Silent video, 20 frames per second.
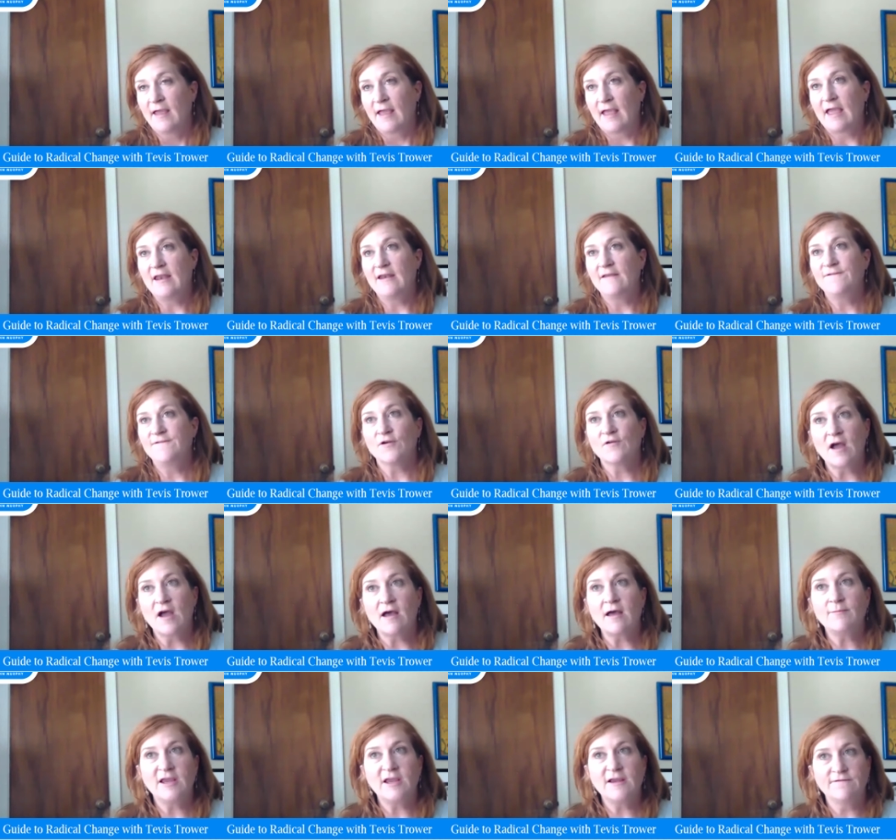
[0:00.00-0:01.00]
And if you're
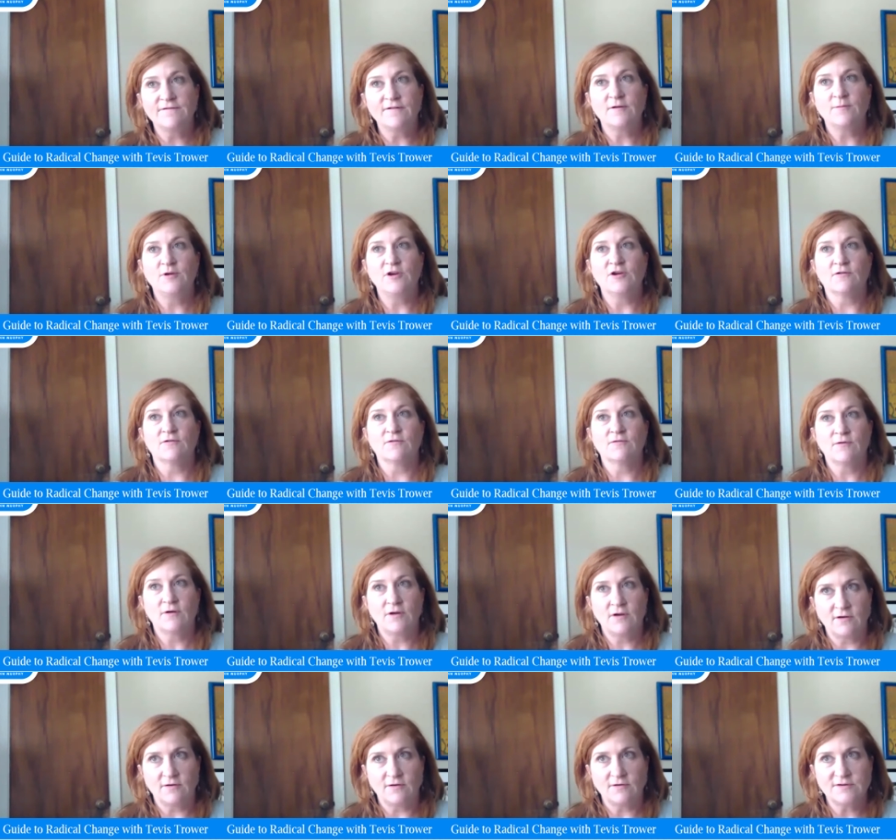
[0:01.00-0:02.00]
coming from your
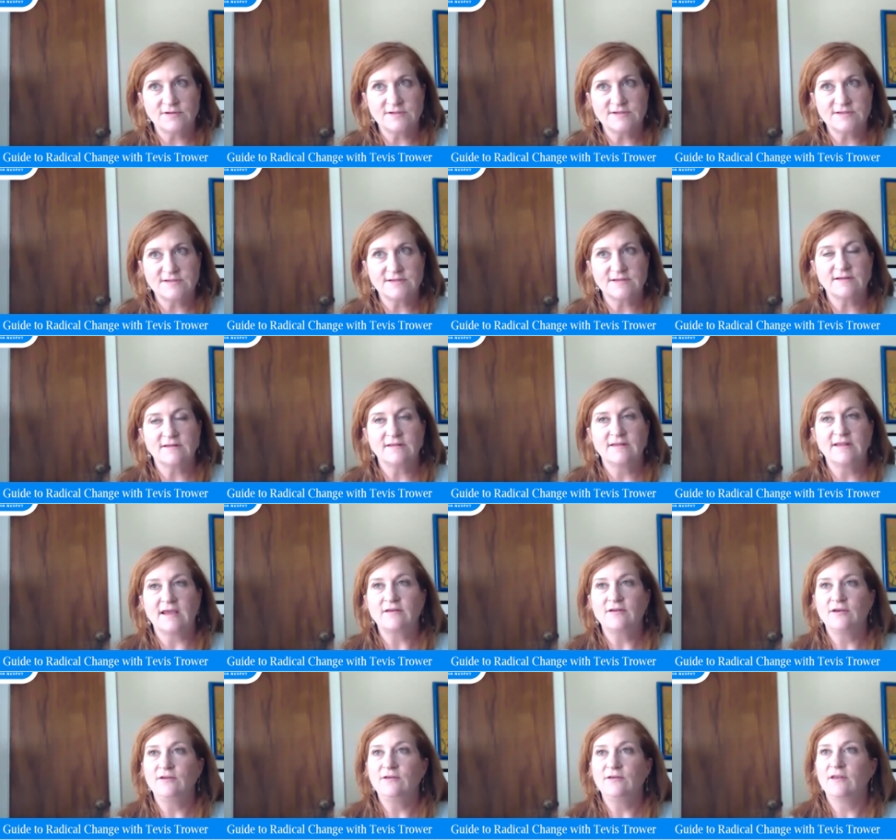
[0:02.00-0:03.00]
roots,
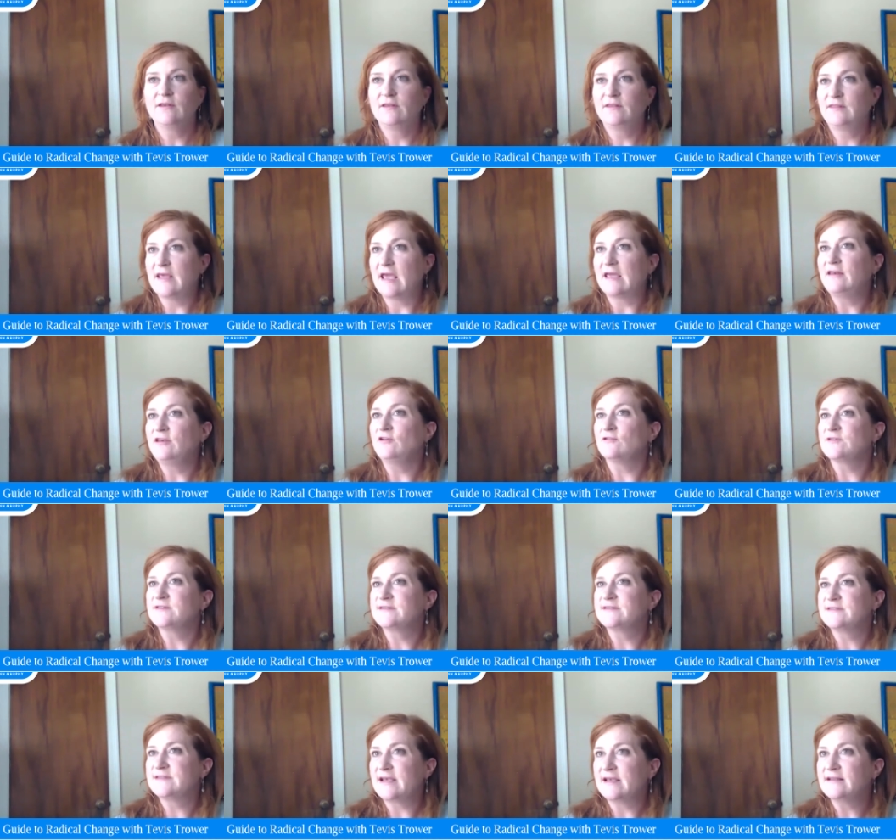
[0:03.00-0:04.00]
then your
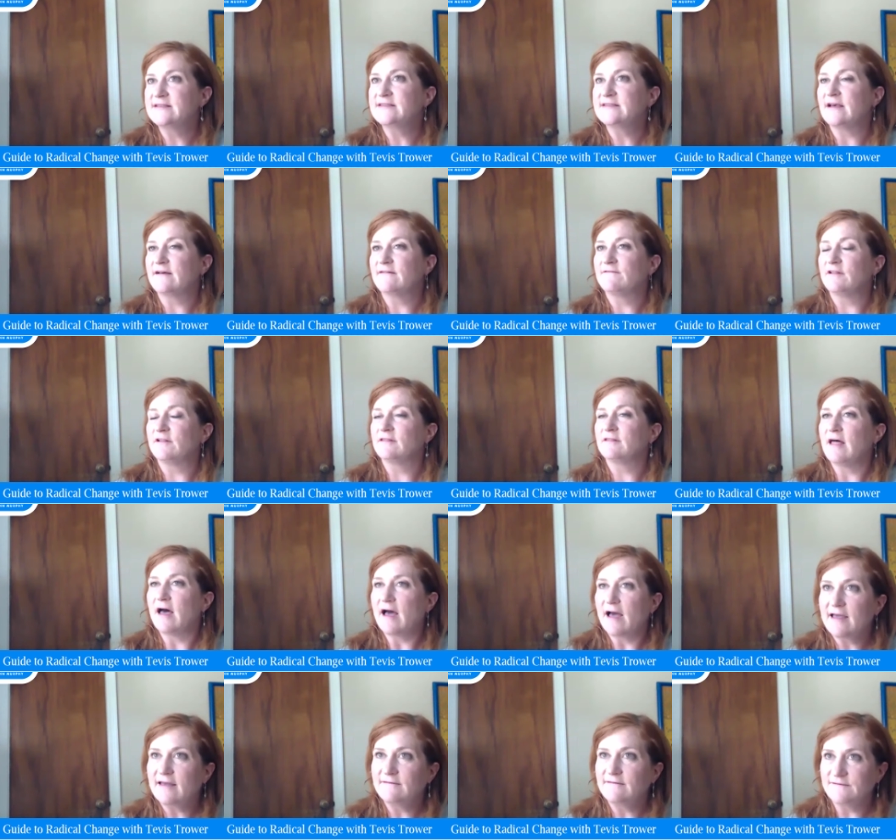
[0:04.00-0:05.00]
sense of
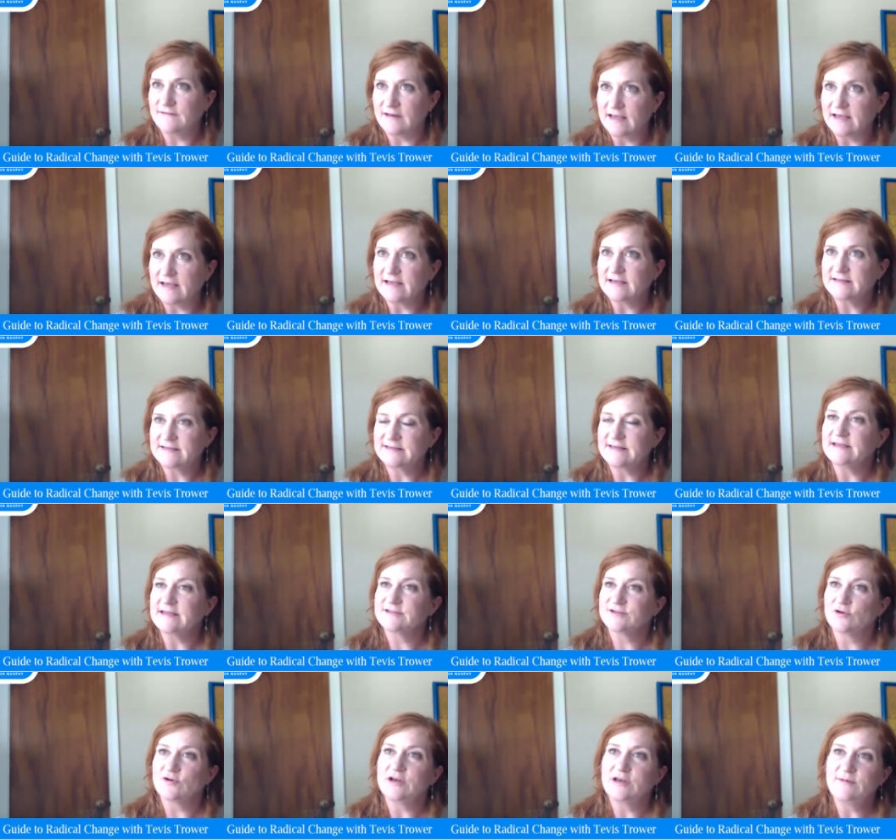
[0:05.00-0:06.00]
aliveness
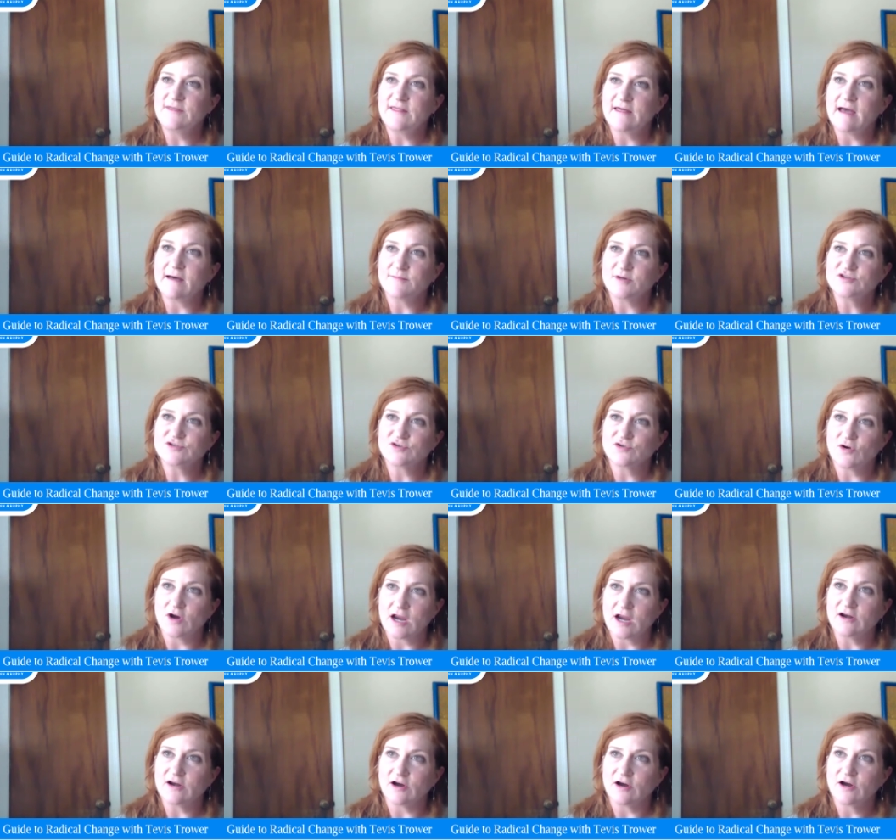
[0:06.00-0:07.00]
is going to be that much
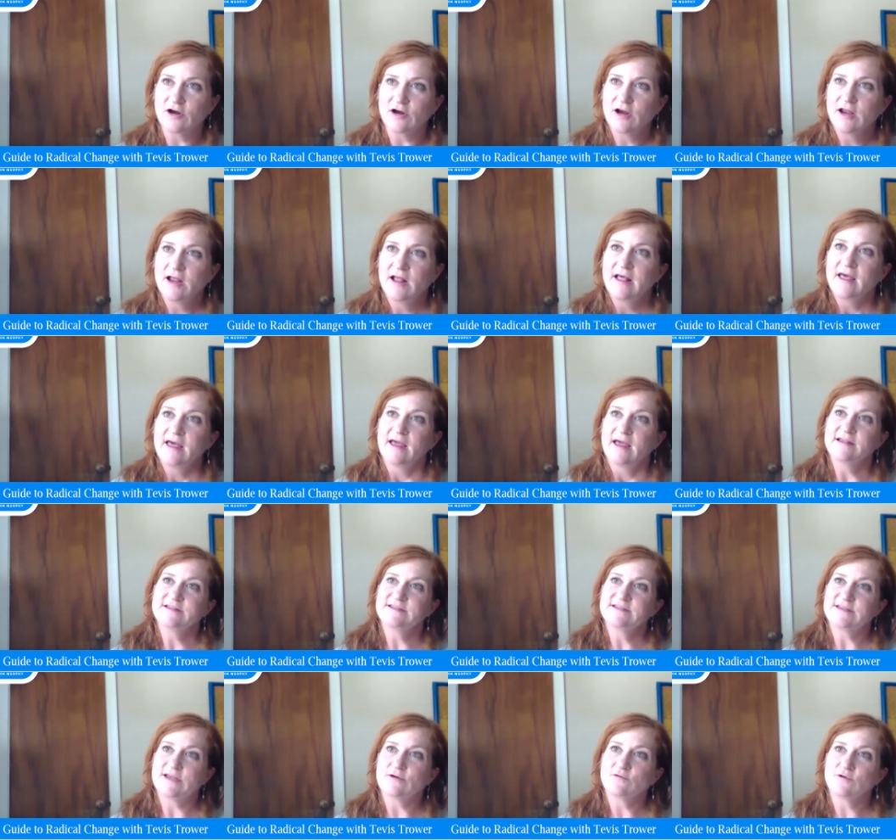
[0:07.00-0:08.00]
greater. And
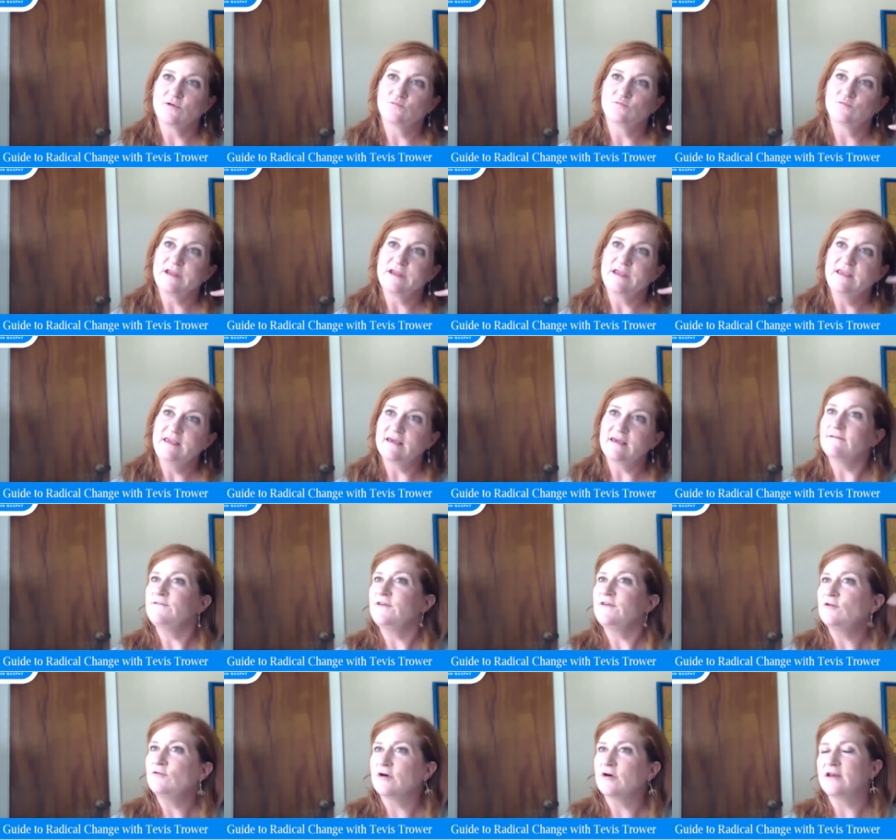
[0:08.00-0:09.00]
so we give
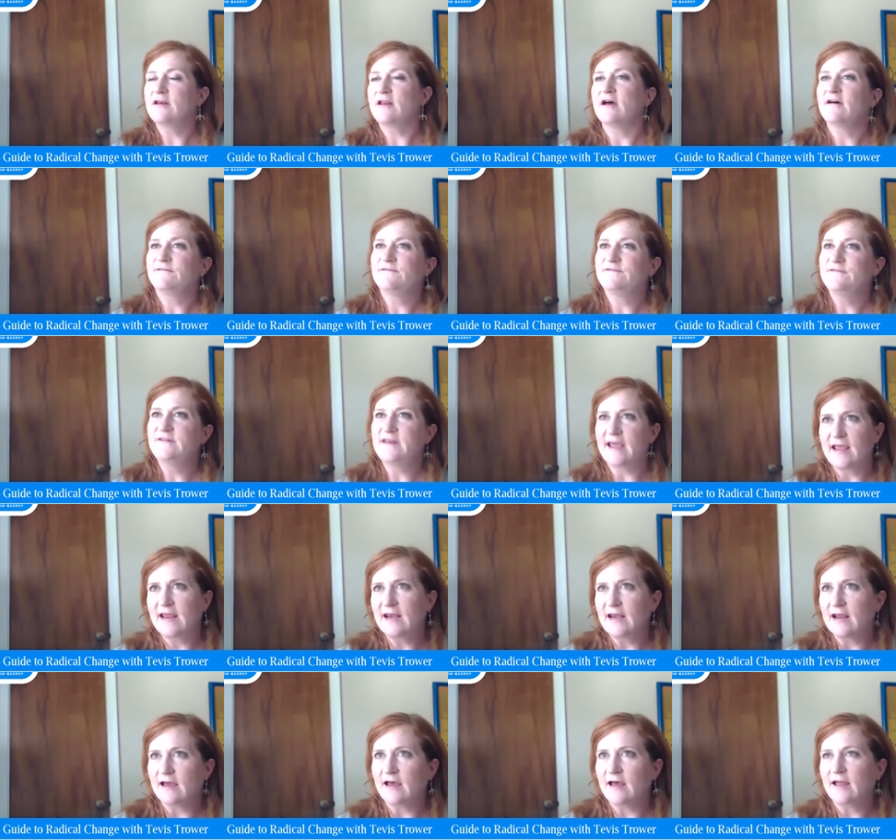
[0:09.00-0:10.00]
you enough
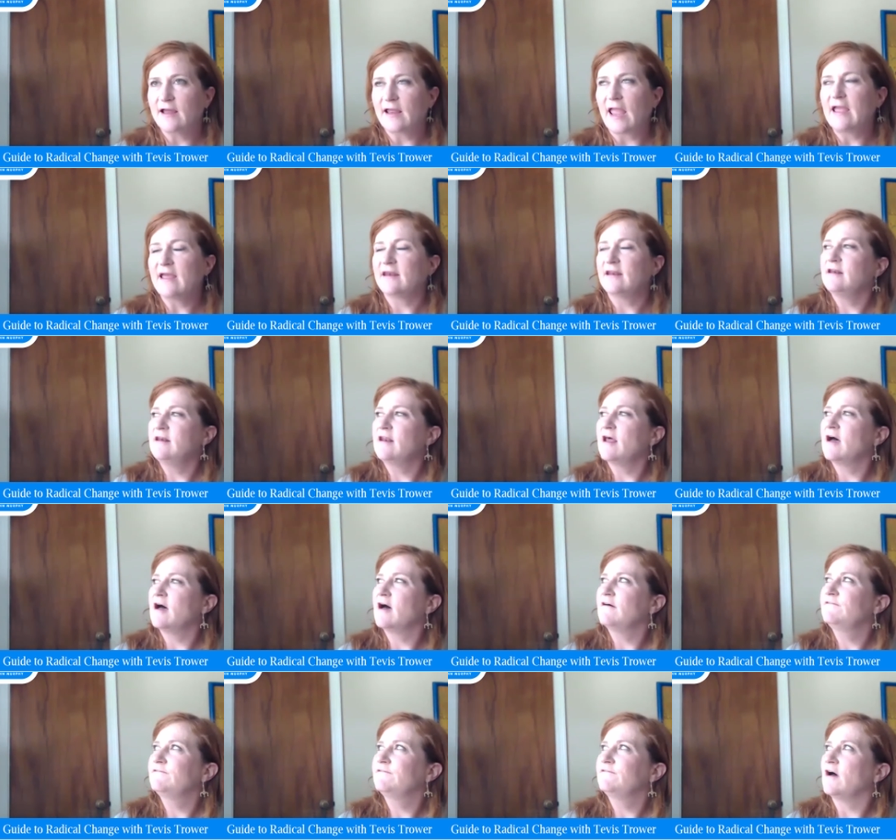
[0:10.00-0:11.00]
data and
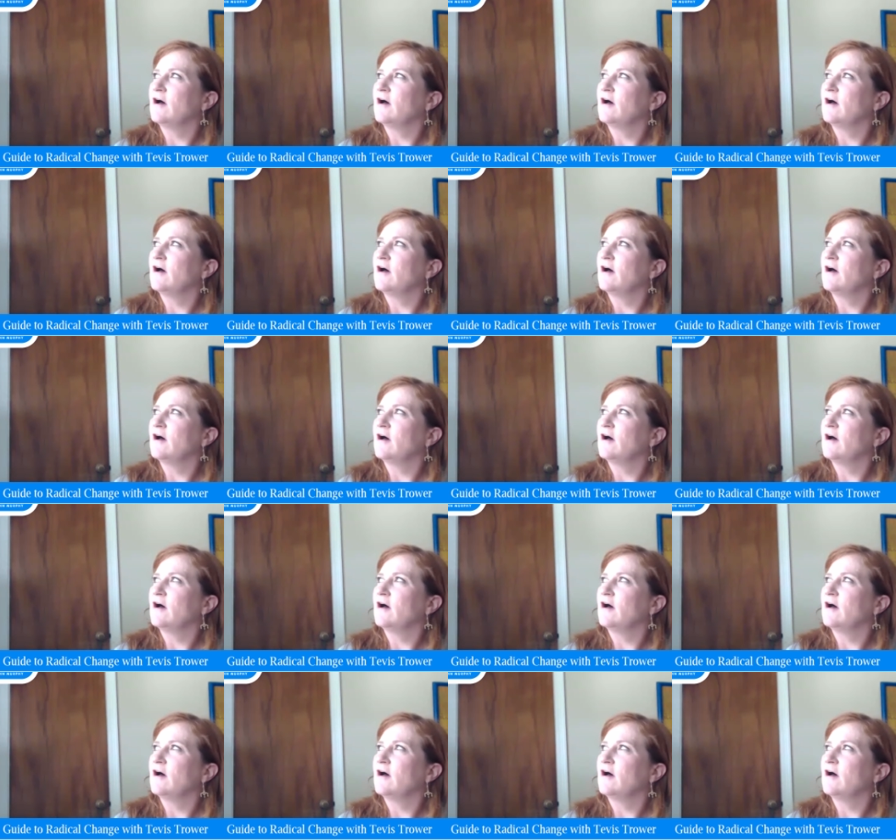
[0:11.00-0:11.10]
enough